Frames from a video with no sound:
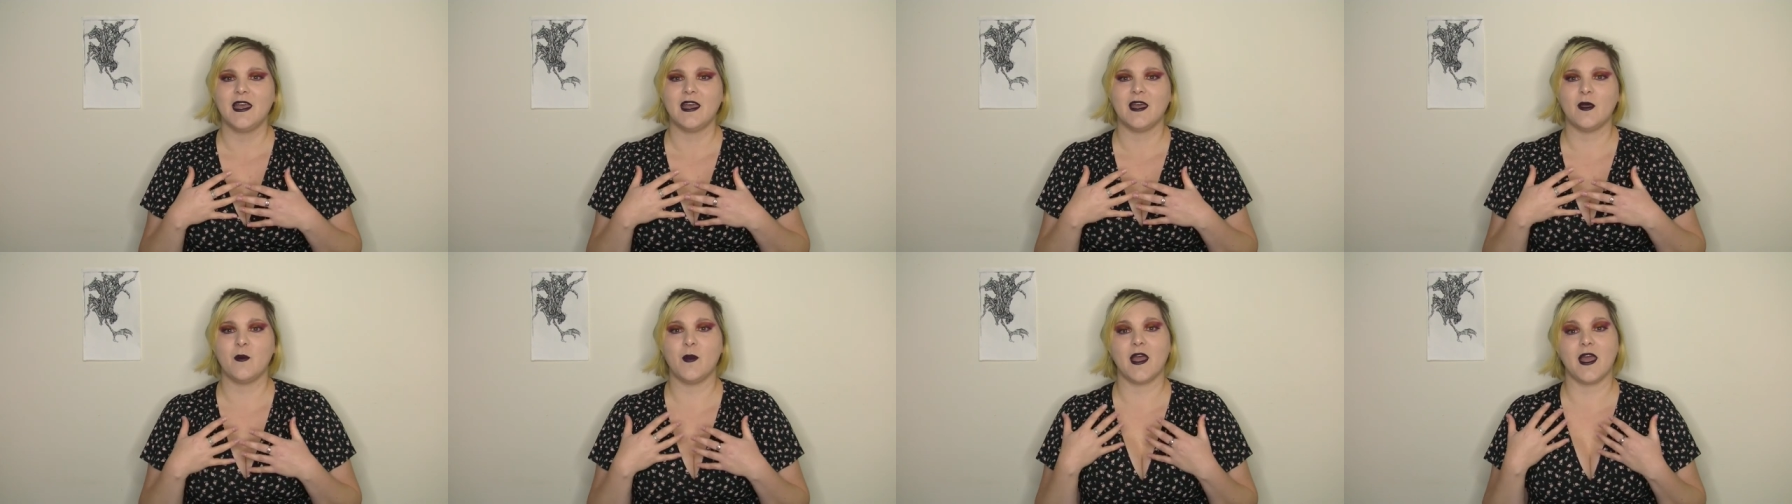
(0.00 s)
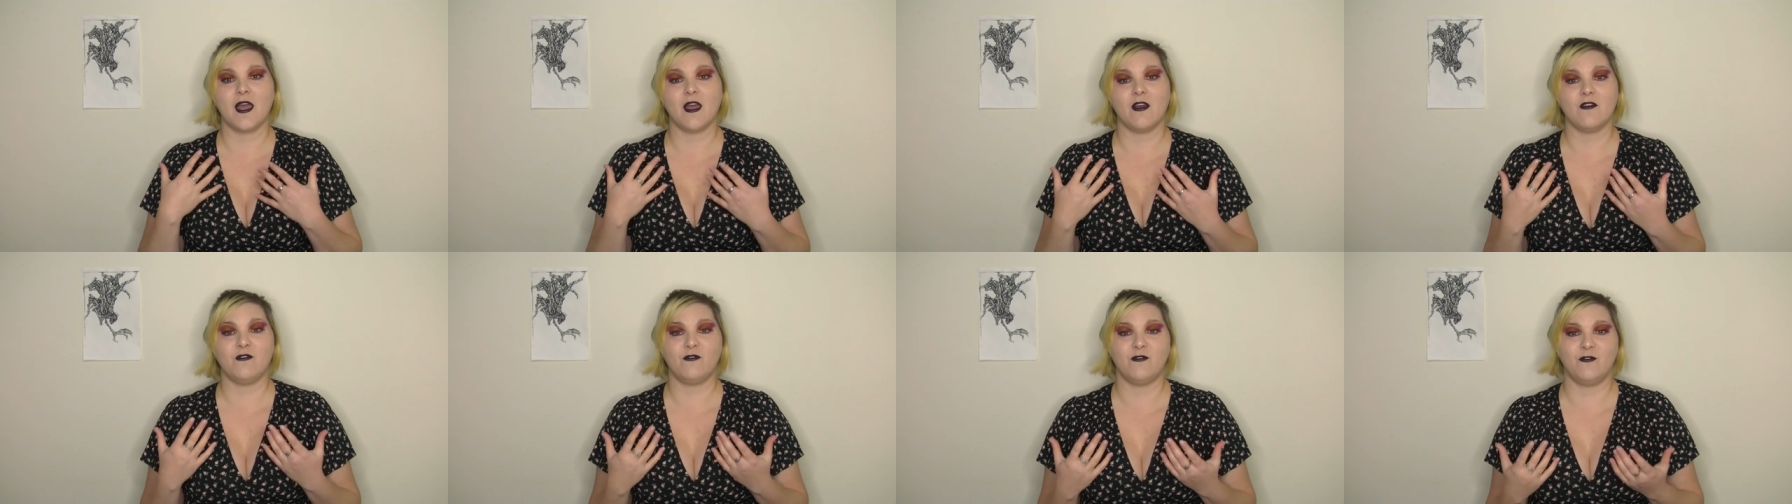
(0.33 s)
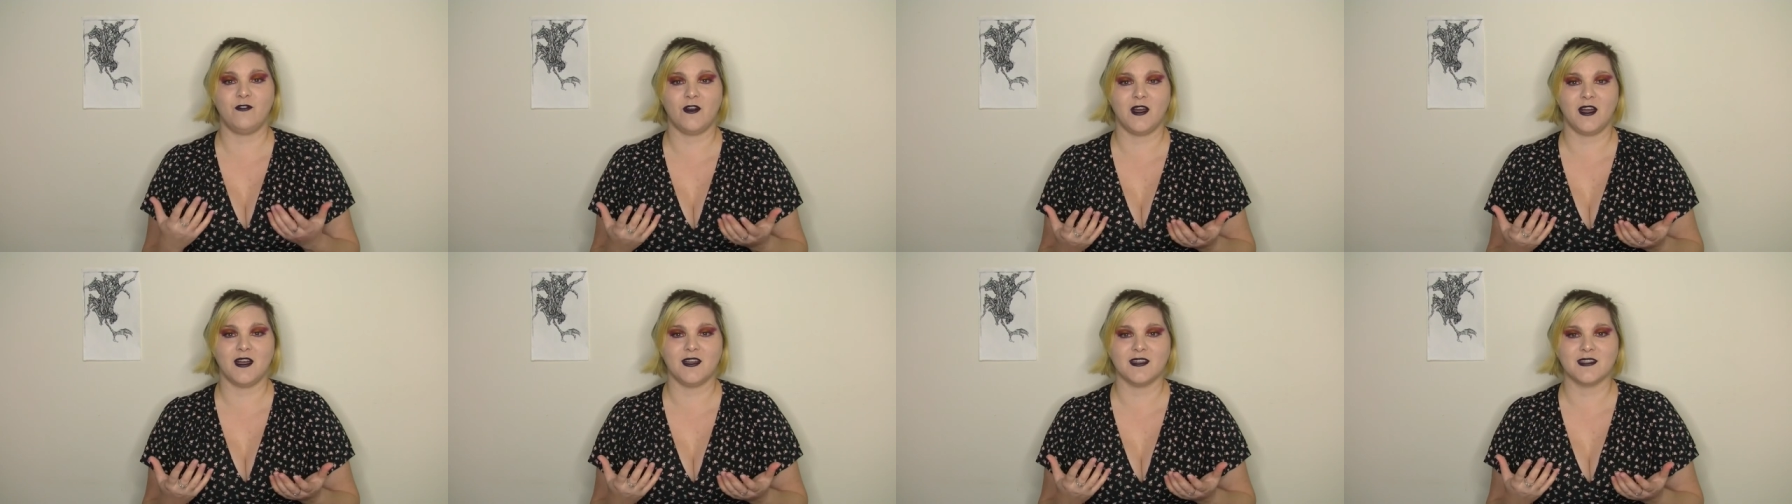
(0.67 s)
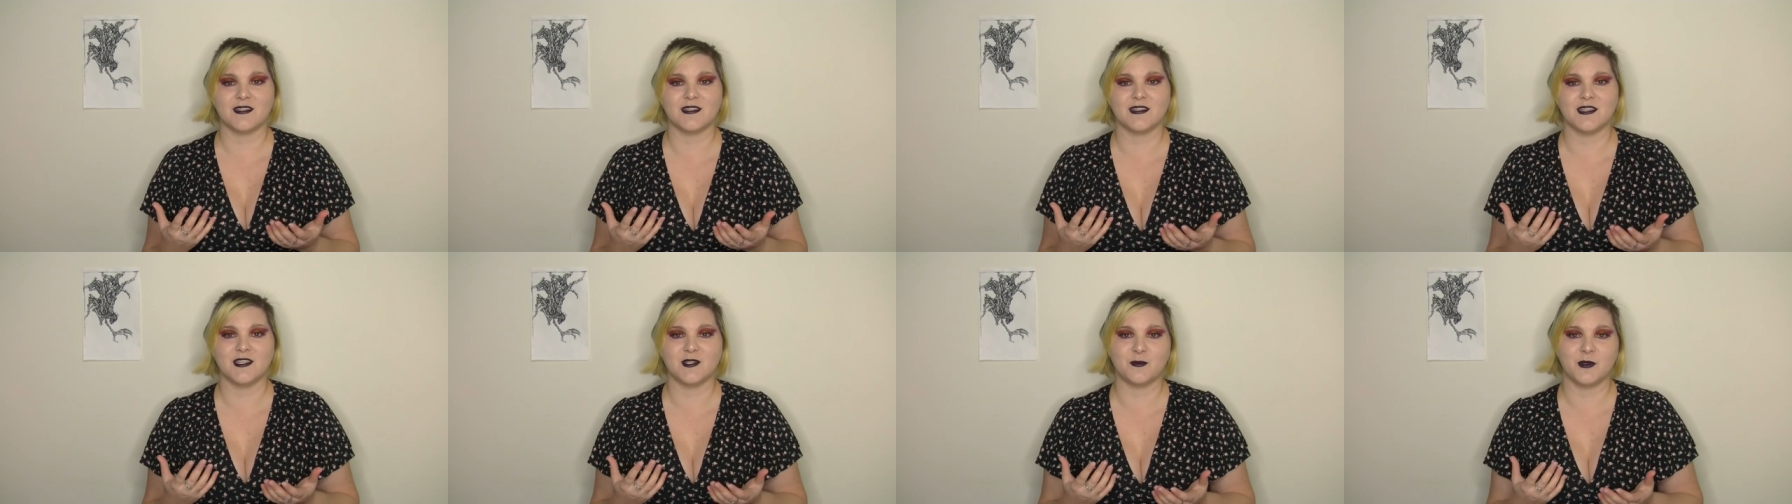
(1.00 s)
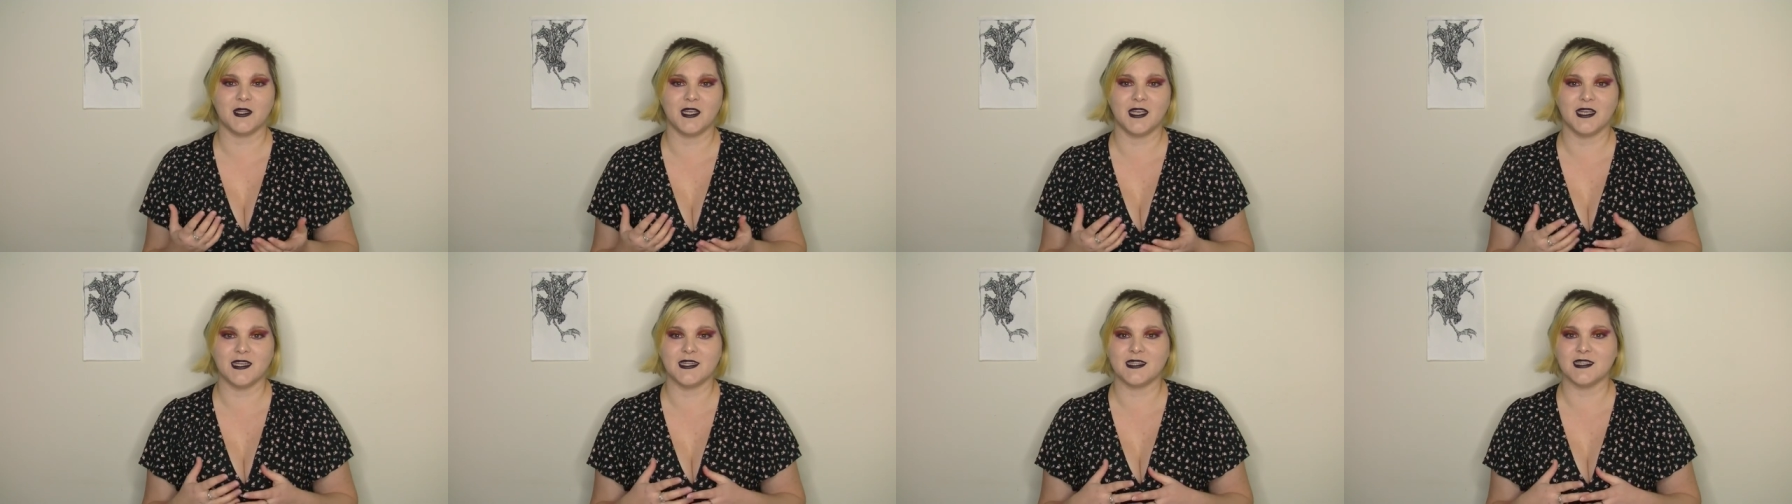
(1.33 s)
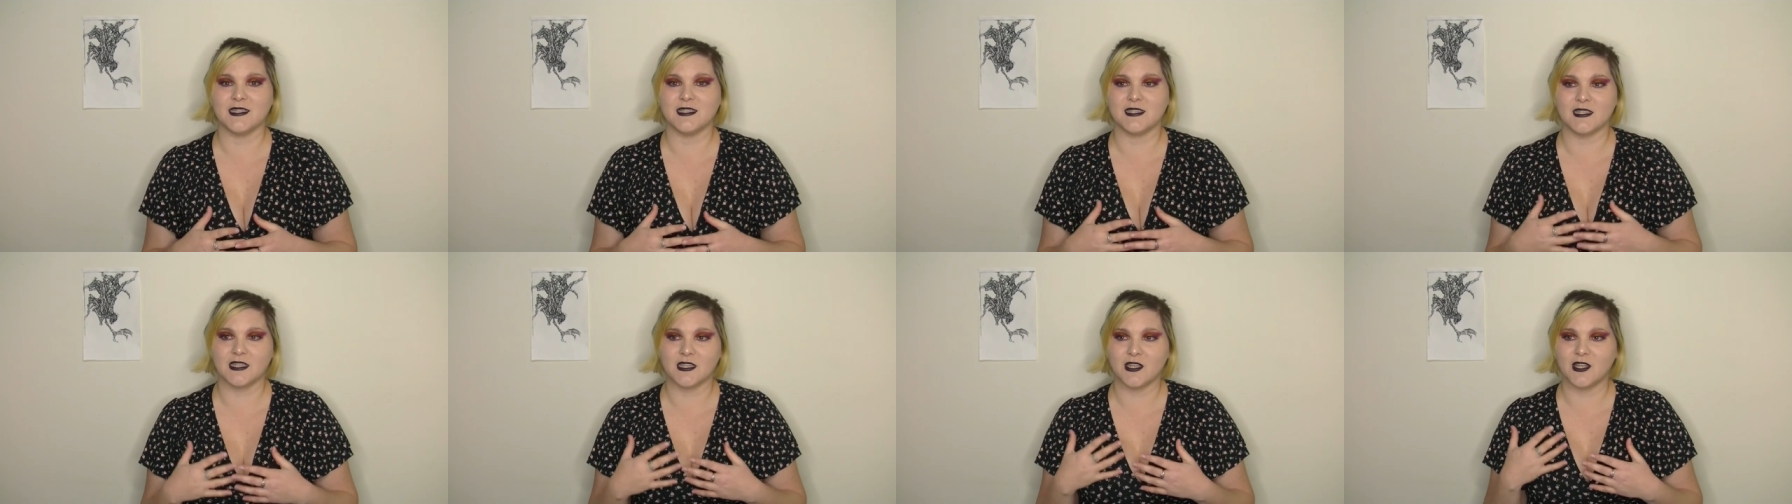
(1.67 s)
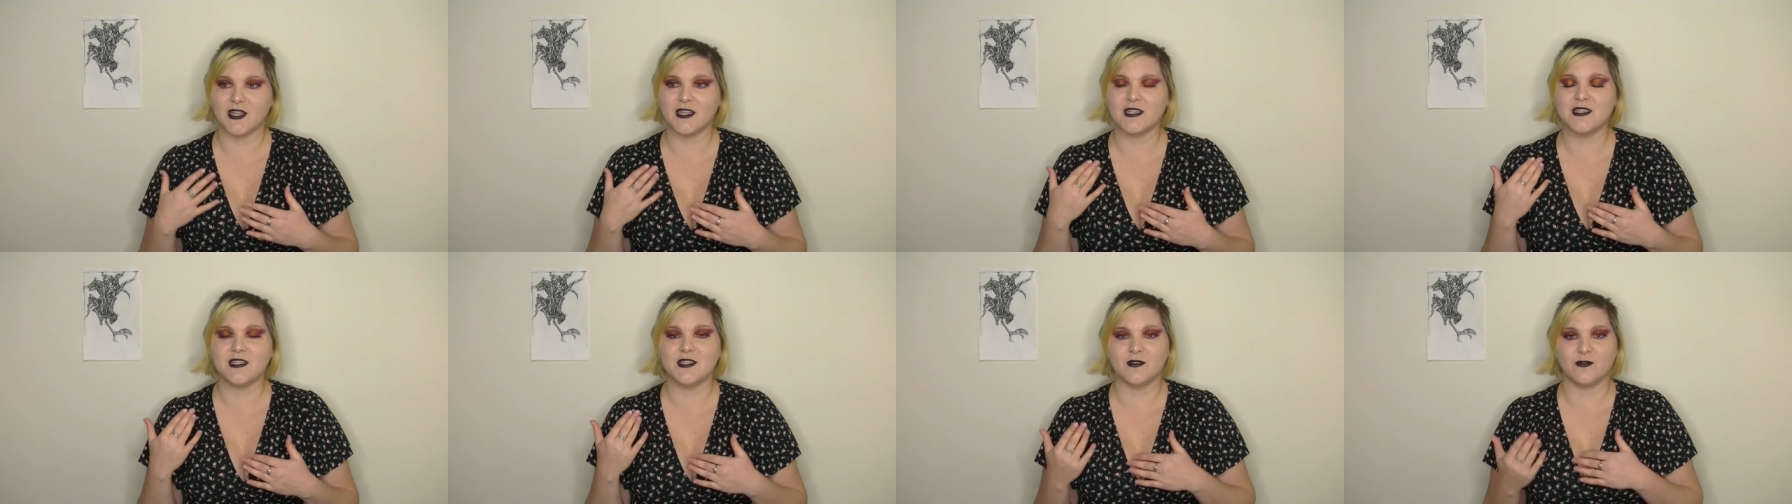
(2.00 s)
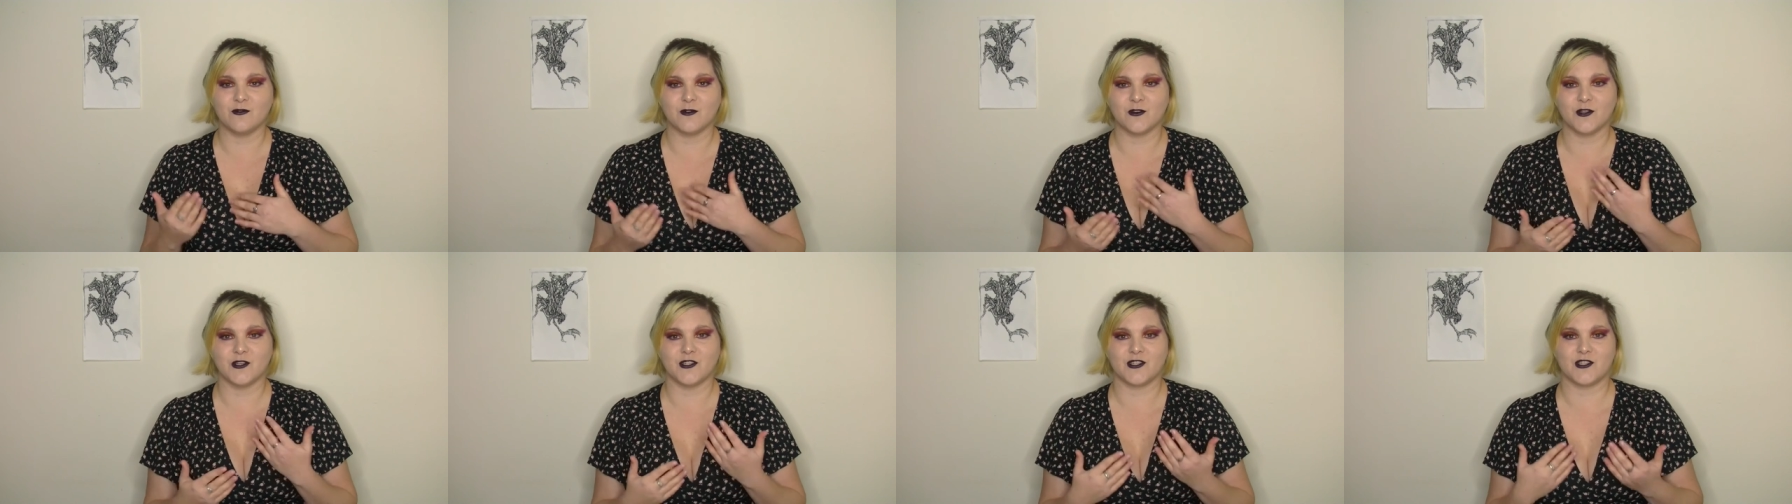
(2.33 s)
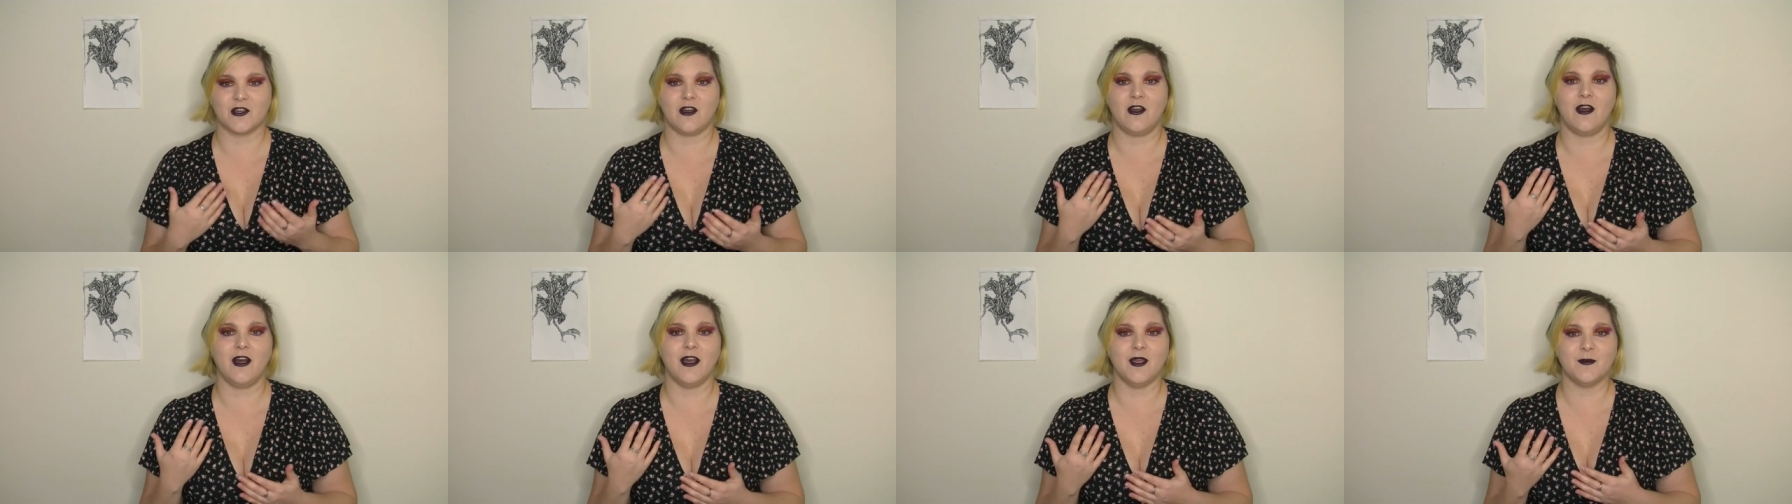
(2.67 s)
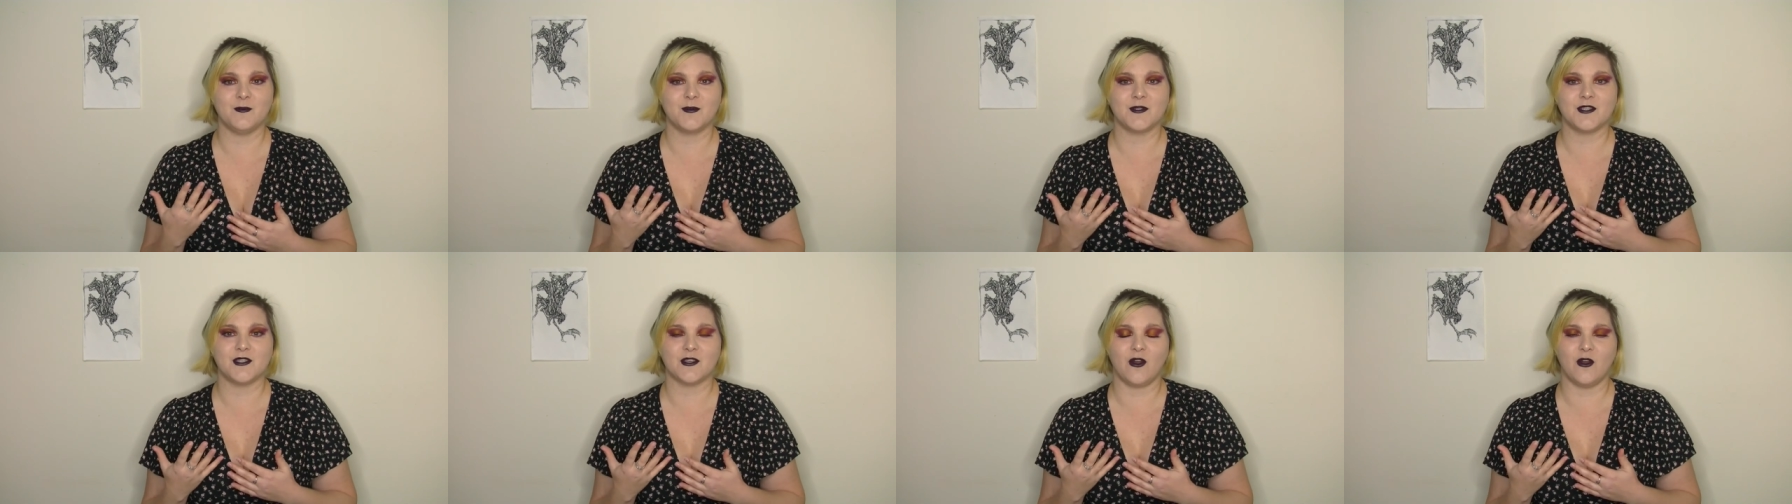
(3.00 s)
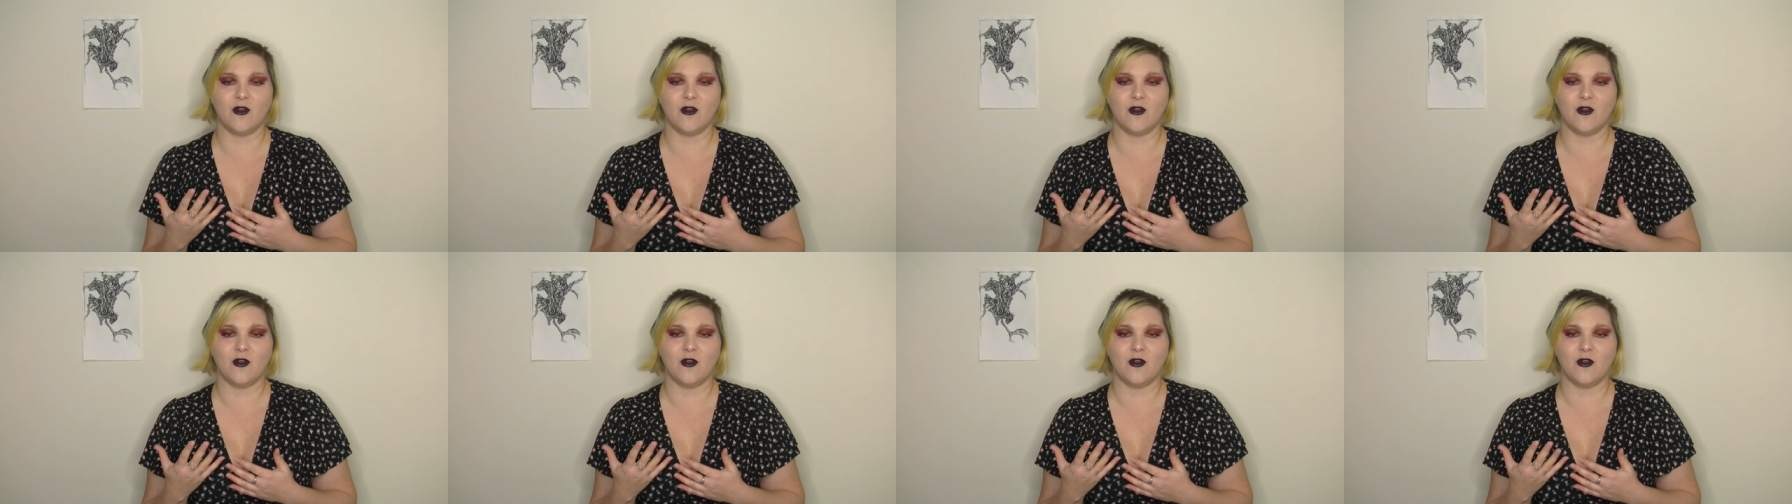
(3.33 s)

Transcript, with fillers: about how vast this plant is and the different types